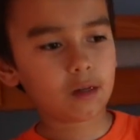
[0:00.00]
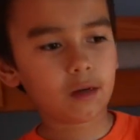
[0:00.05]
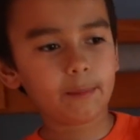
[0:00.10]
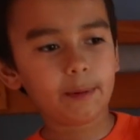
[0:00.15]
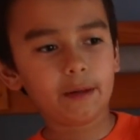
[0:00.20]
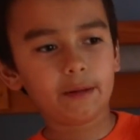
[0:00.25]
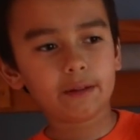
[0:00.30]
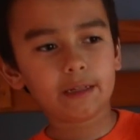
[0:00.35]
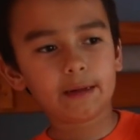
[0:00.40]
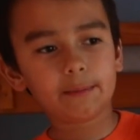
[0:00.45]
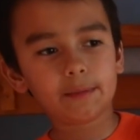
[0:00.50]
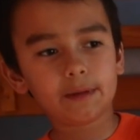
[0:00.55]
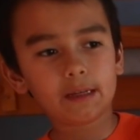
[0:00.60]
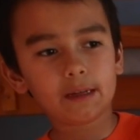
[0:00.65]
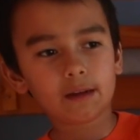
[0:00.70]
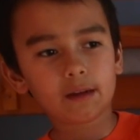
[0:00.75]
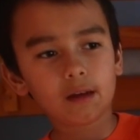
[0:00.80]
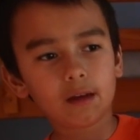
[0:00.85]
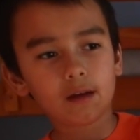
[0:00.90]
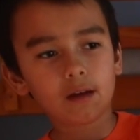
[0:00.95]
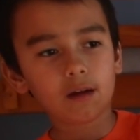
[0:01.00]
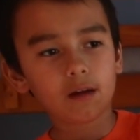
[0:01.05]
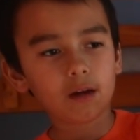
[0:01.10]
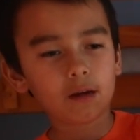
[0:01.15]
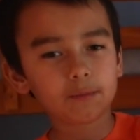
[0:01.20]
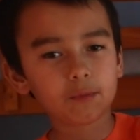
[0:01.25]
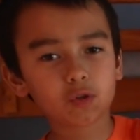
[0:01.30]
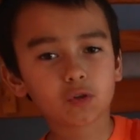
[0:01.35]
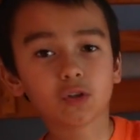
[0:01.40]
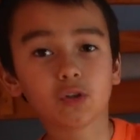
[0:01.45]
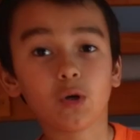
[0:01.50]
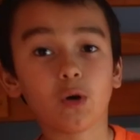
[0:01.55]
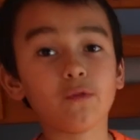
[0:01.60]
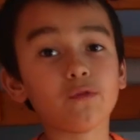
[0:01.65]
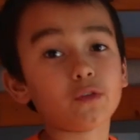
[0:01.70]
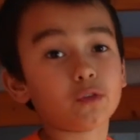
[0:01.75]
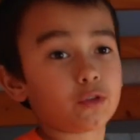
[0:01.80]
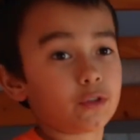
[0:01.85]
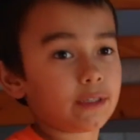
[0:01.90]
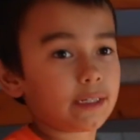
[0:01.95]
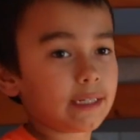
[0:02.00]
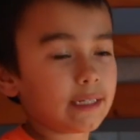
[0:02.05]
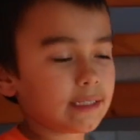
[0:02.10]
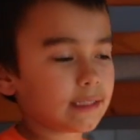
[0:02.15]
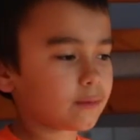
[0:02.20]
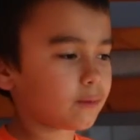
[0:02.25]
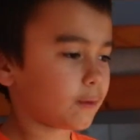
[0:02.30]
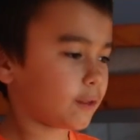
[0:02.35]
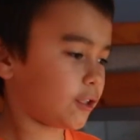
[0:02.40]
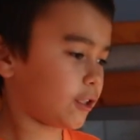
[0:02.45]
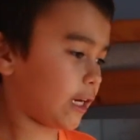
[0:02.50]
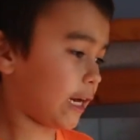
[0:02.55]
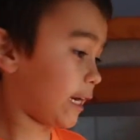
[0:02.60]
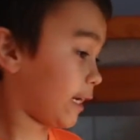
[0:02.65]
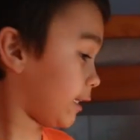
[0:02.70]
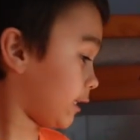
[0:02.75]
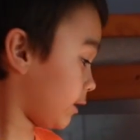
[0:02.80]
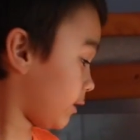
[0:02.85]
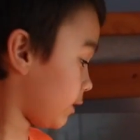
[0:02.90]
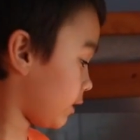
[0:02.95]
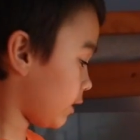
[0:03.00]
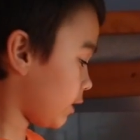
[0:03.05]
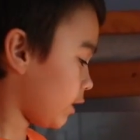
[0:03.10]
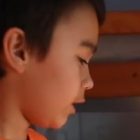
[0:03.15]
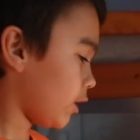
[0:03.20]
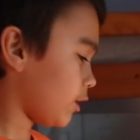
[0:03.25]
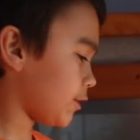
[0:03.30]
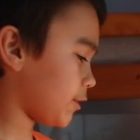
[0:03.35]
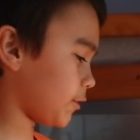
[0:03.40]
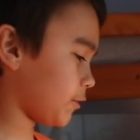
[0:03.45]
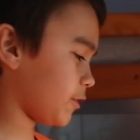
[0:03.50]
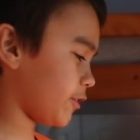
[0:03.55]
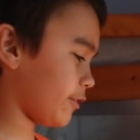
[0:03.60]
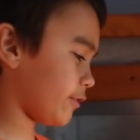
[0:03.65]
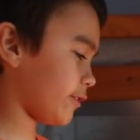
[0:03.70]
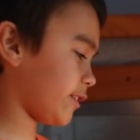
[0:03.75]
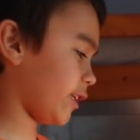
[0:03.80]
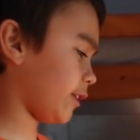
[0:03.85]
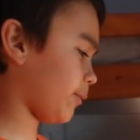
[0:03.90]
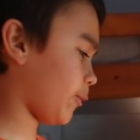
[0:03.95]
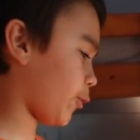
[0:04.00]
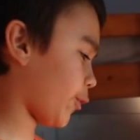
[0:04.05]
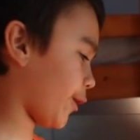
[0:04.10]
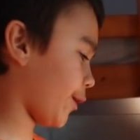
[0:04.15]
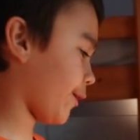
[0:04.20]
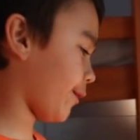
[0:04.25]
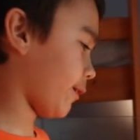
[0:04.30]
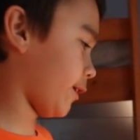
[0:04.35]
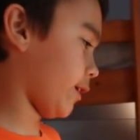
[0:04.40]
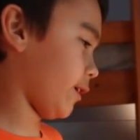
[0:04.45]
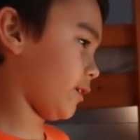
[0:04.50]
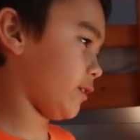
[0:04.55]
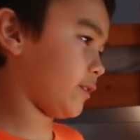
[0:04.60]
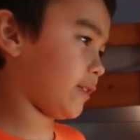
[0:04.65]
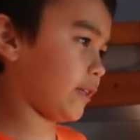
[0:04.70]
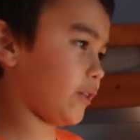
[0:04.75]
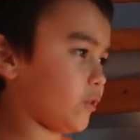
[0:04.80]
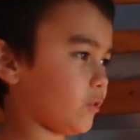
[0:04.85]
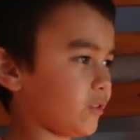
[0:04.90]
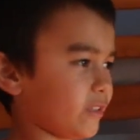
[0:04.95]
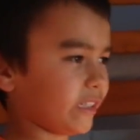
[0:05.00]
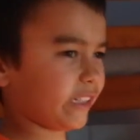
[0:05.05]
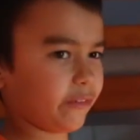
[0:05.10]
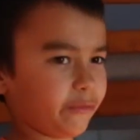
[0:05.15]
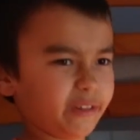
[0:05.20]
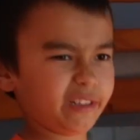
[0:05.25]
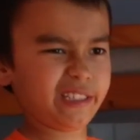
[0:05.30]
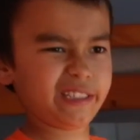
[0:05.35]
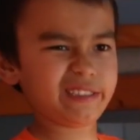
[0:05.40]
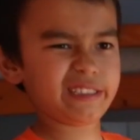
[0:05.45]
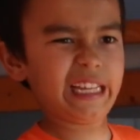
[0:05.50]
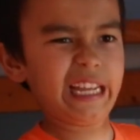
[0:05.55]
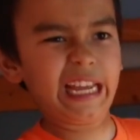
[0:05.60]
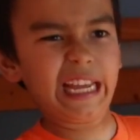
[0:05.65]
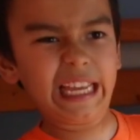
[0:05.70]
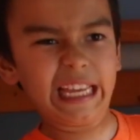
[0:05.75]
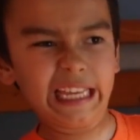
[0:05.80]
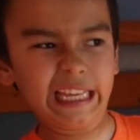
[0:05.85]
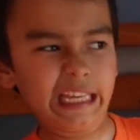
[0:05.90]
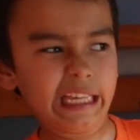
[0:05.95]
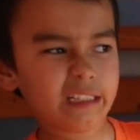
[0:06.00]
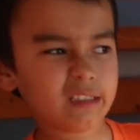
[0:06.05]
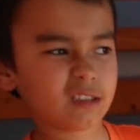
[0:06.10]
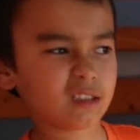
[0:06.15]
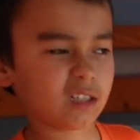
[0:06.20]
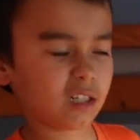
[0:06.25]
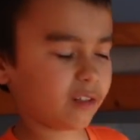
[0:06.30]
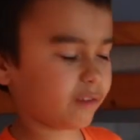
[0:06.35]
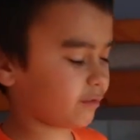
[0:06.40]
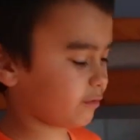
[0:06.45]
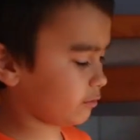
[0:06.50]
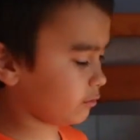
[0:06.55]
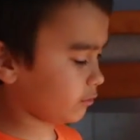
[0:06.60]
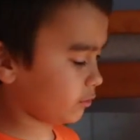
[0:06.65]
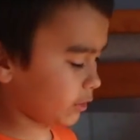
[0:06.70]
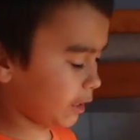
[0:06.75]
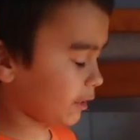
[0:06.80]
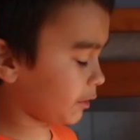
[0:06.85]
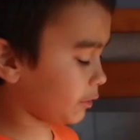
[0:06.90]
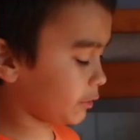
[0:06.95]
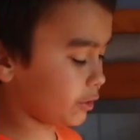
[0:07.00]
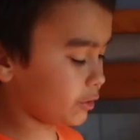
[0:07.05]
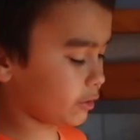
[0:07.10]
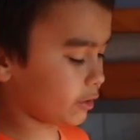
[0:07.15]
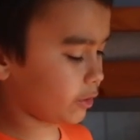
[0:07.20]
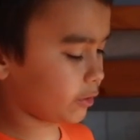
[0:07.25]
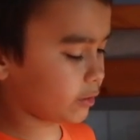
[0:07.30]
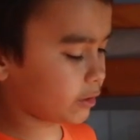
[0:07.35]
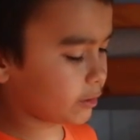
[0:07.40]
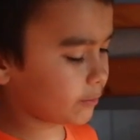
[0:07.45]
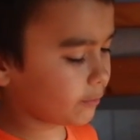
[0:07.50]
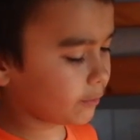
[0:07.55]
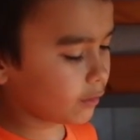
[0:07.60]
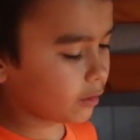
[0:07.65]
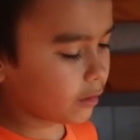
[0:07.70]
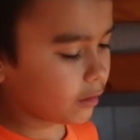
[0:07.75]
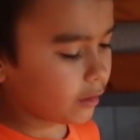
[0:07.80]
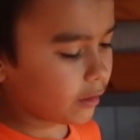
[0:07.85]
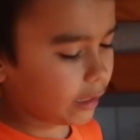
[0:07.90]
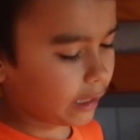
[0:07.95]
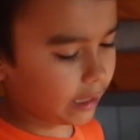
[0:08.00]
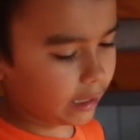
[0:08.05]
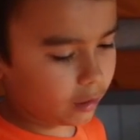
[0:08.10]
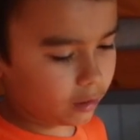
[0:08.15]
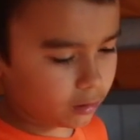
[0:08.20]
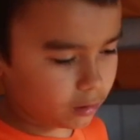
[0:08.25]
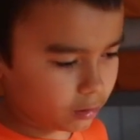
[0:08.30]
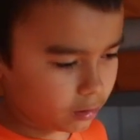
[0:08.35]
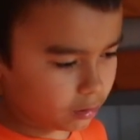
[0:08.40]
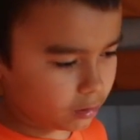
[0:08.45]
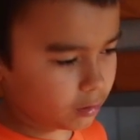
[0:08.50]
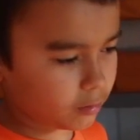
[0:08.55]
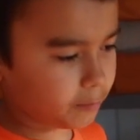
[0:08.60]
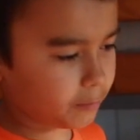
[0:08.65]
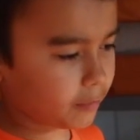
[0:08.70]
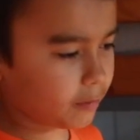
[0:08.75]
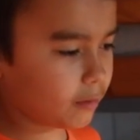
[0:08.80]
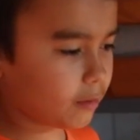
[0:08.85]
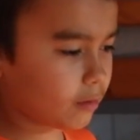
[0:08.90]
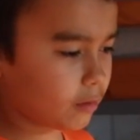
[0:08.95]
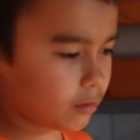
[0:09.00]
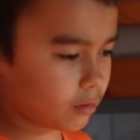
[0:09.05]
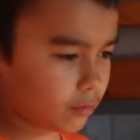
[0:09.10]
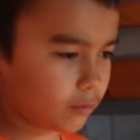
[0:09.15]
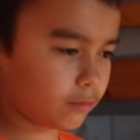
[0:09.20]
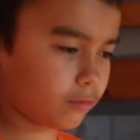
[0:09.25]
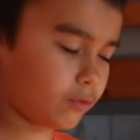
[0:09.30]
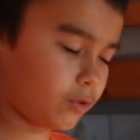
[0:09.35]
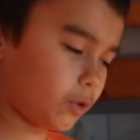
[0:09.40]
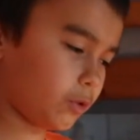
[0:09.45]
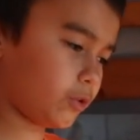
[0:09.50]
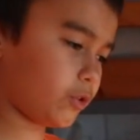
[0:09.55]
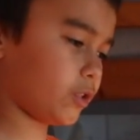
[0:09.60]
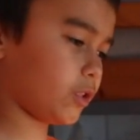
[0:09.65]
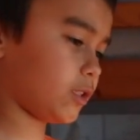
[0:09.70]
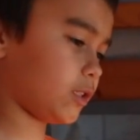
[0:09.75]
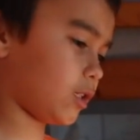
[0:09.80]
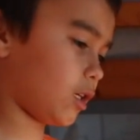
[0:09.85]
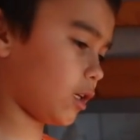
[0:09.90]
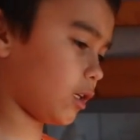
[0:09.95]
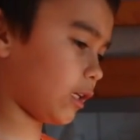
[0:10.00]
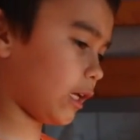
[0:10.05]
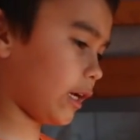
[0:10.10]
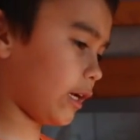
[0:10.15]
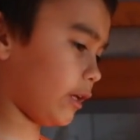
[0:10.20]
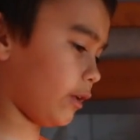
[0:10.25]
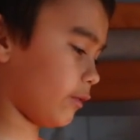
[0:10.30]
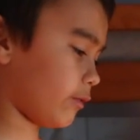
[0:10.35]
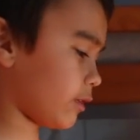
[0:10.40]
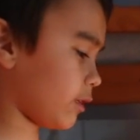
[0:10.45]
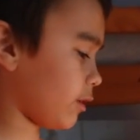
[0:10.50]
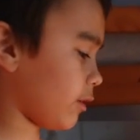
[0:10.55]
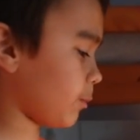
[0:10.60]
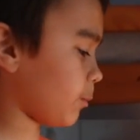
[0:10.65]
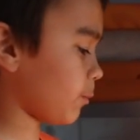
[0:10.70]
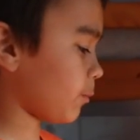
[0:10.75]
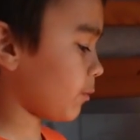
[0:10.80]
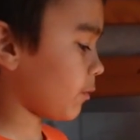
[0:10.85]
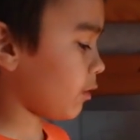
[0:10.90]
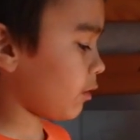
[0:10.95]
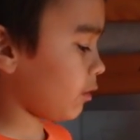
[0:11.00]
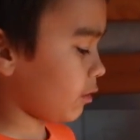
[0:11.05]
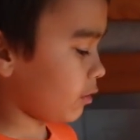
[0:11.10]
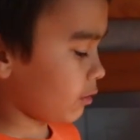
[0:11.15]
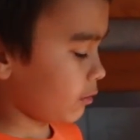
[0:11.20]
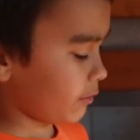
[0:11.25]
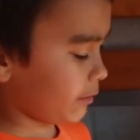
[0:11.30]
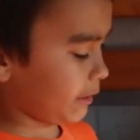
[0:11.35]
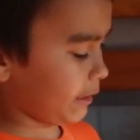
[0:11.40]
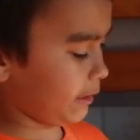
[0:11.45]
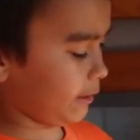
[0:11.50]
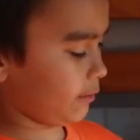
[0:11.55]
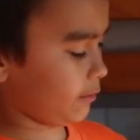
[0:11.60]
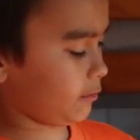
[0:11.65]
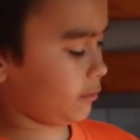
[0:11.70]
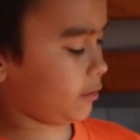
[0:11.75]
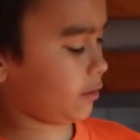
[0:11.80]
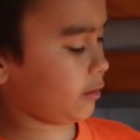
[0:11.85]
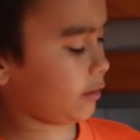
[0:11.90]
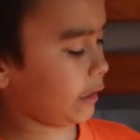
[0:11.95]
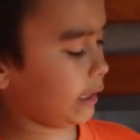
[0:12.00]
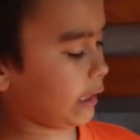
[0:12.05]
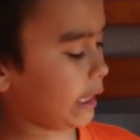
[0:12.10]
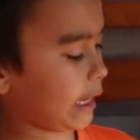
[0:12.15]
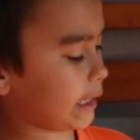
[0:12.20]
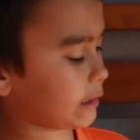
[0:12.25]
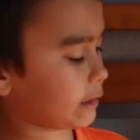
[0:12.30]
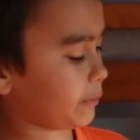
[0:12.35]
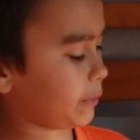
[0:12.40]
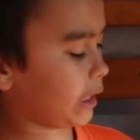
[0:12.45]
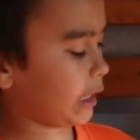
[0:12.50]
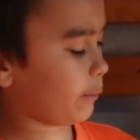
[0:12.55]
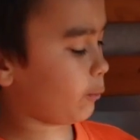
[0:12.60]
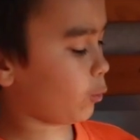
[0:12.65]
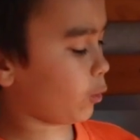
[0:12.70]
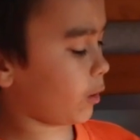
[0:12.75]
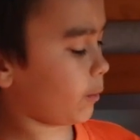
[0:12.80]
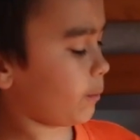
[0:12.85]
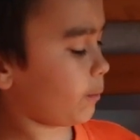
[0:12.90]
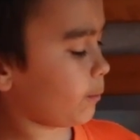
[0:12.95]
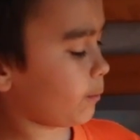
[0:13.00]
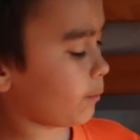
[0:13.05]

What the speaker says: About that big. You can go for crickets, which I don't use anymore because they used to get really stinky and stuff. So I don't use those. And roaches are a lot healthier. And he likes them a lot more.